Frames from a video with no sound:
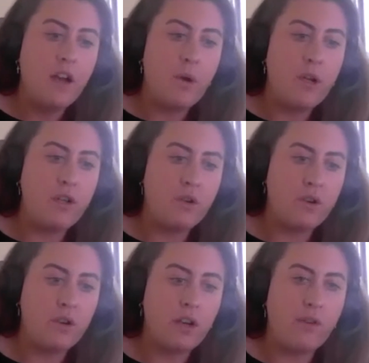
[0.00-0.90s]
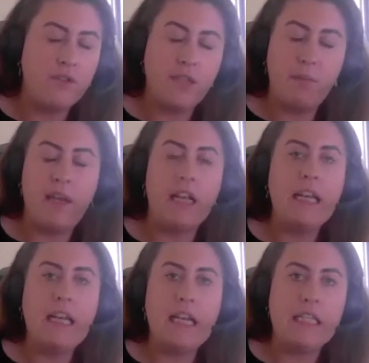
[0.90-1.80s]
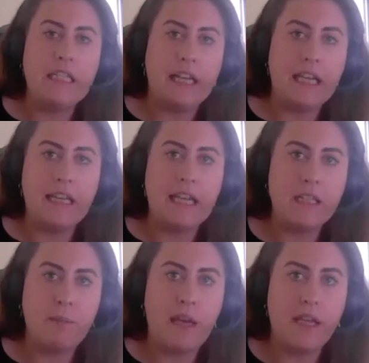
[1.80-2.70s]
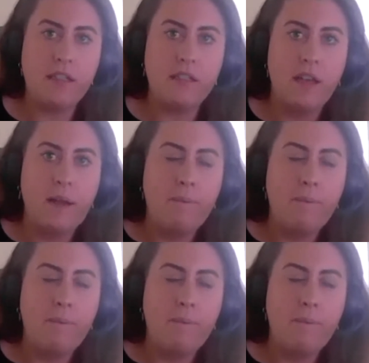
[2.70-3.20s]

when you're obviously being a lead like in that space,